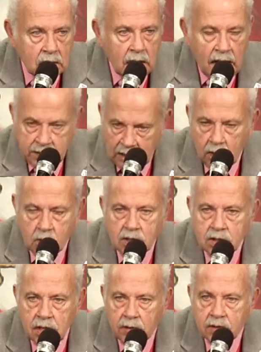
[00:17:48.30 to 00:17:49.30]
I think it was
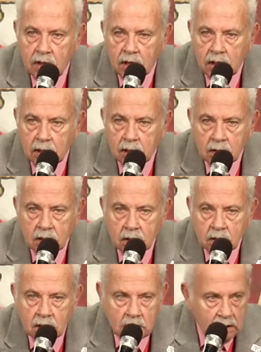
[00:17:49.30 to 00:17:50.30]
Jeff Duncan,
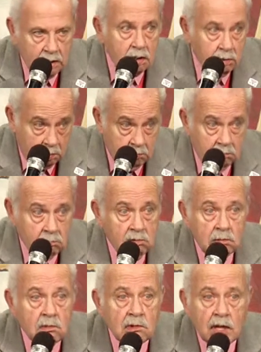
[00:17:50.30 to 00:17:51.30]
that
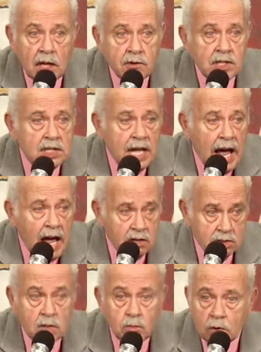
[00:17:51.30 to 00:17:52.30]
give us the
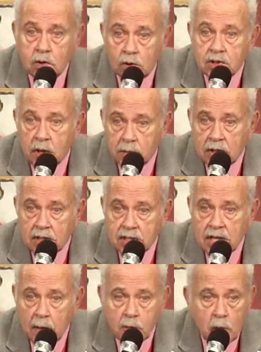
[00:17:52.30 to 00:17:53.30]
House and we'll do something to
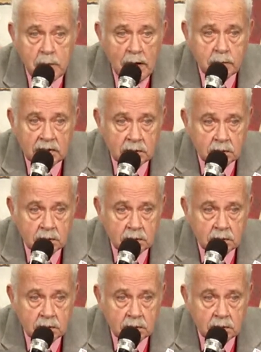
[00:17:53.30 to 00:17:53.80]
stop Obama.